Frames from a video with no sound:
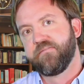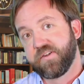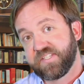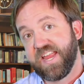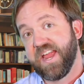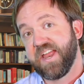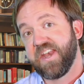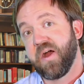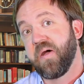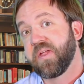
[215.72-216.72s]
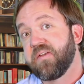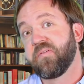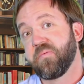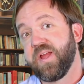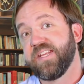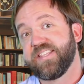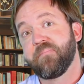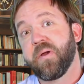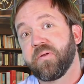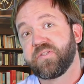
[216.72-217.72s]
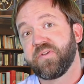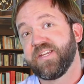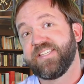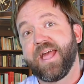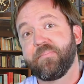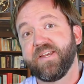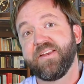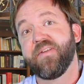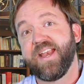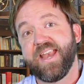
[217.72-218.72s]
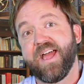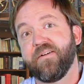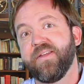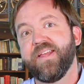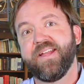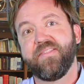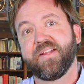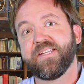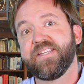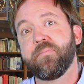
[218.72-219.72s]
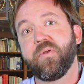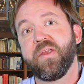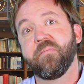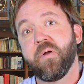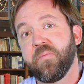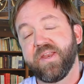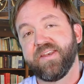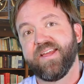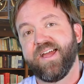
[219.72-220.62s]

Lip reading: firsthand all the different ways that poetry is happening right now in the contemporary moment.